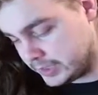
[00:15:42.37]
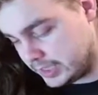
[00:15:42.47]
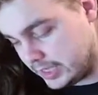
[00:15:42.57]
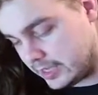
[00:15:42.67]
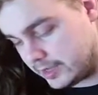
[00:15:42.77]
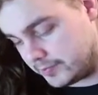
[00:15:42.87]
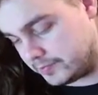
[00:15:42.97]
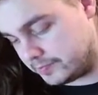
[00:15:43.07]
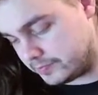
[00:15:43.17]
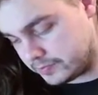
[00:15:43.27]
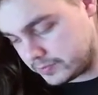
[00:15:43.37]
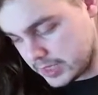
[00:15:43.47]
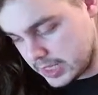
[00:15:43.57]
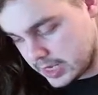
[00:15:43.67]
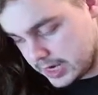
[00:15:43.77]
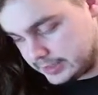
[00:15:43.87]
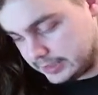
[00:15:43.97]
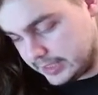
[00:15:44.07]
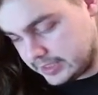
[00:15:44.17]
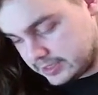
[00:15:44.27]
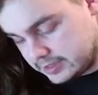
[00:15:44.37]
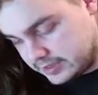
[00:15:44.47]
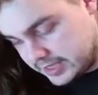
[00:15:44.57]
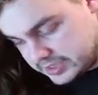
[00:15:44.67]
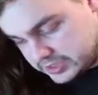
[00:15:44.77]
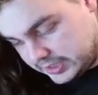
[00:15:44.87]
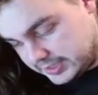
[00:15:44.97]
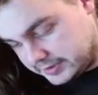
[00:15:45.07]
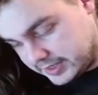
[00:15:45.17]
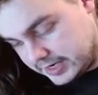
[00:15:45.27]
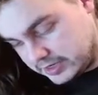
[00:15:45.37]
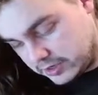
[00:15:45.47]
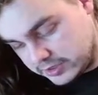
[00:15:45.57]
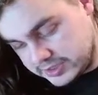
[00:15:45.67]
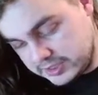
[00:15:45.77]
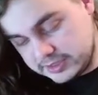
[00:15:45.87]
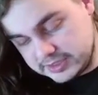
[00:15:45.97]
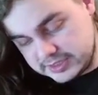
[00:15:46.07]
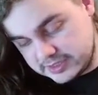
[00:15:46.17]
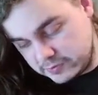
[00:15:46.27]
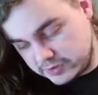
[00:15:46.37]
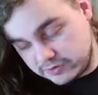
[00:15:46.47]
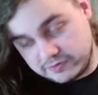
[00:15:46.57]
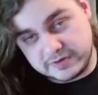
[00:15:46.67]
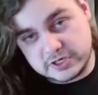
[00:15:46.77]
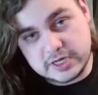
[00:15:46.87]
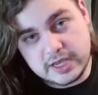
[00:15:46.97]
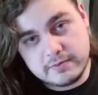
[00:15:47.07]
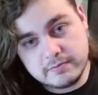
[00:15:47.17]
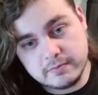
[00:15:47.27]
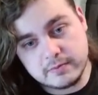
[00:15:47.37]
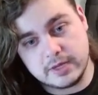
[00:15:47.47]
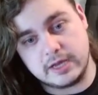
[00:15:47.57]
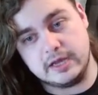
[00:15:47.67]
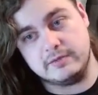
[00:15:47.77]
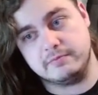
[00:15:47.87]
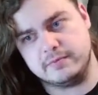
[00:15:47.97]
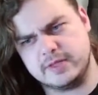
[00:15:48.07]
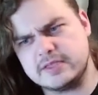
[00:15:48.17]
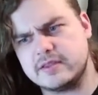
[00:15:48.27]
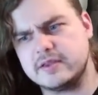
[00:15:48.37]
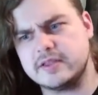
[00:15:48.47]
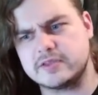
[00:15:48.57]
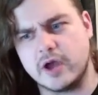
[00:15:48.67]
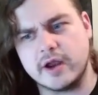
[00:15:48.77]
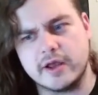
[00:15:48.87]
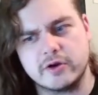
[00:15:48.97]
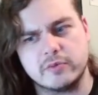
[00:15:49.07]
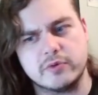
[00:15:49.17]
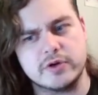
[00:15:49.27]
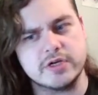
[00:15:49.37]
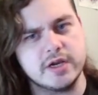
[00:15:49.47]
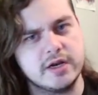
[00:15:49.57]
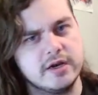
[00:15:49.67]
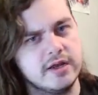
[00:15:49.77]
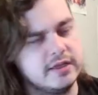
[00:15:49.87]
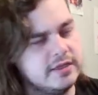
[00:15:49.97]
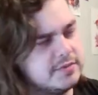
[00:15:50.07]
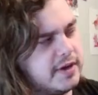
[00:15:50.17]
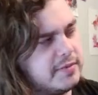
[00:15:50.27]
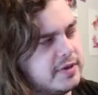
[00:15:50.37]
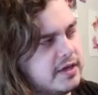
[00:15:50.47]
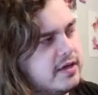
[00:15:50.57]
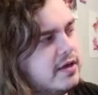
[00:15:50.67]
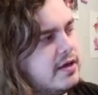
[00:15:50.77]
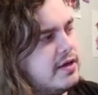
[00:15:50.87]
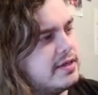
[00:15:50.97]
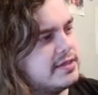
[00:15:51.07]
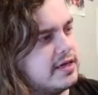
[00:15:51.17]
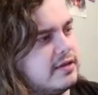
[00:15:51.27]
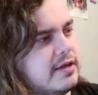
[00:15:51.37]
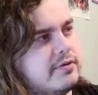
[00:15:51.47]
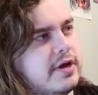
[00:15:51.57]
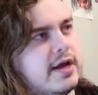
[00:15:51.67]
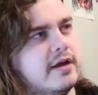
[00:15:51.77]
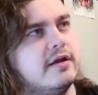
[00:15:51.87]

I like that Cloud9 are still consistent with their vision game. As a thing that's gone underappreciated, at least by me, is that Cloud9